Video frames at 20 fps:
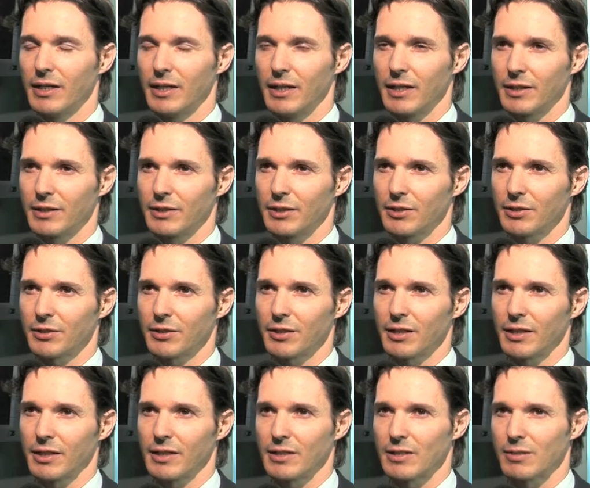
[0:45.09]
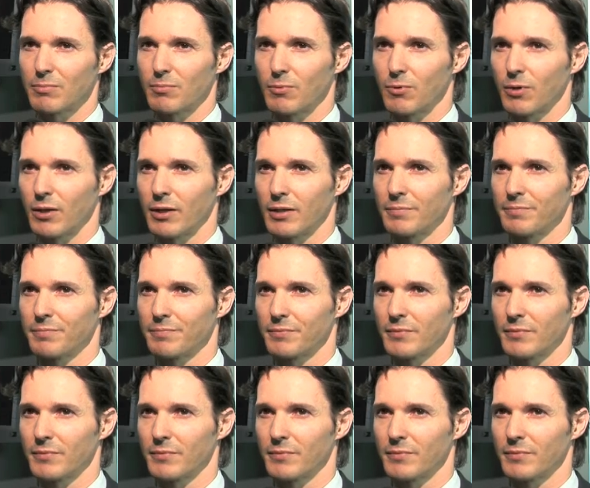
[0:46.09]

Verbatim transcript: And the other thing is more